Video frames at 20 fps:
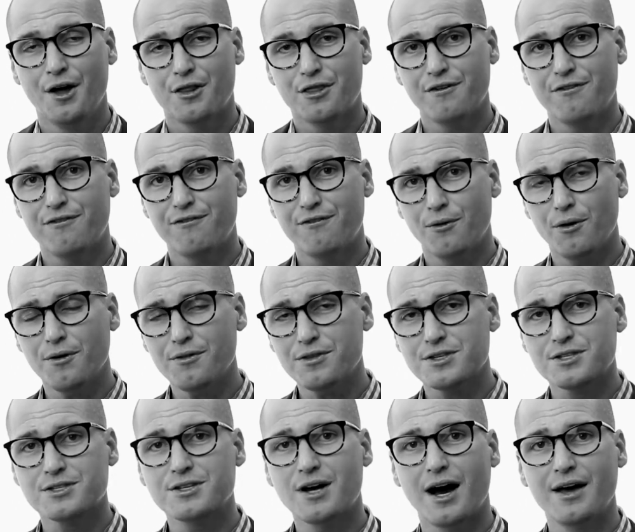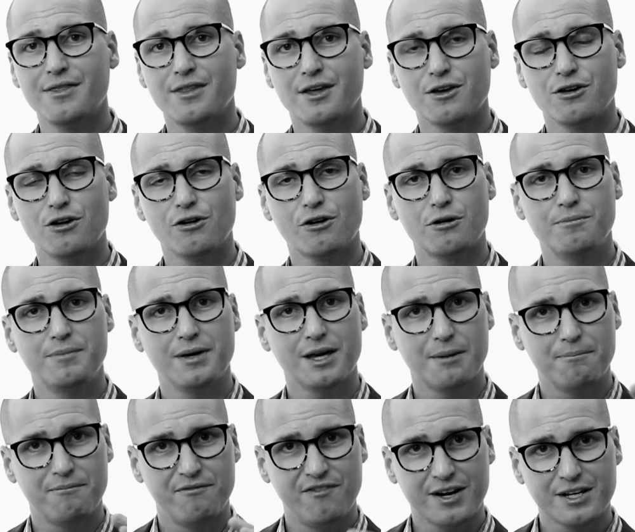The fourth sign that you could be
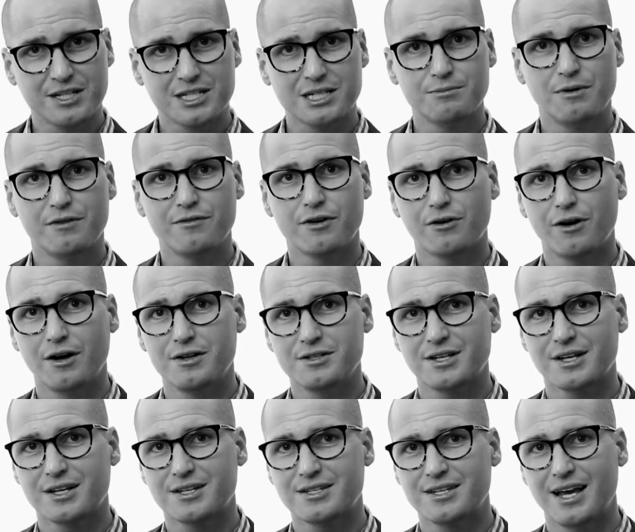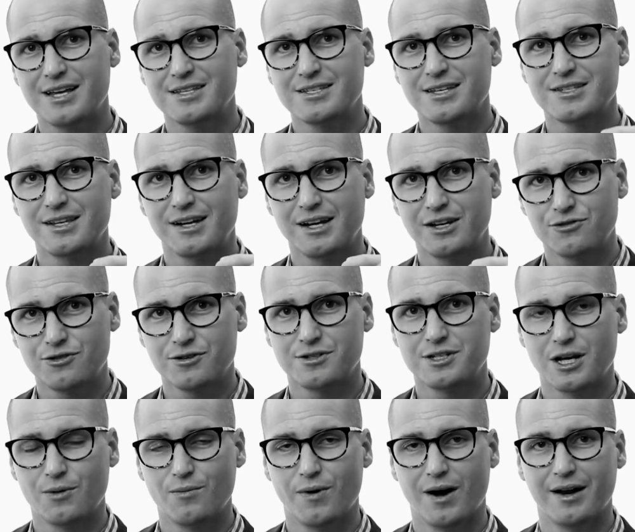a victim of your own success is an
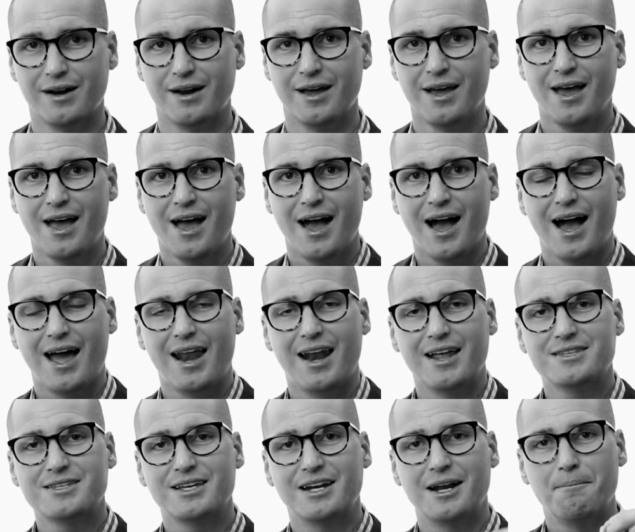interesting one, and it's an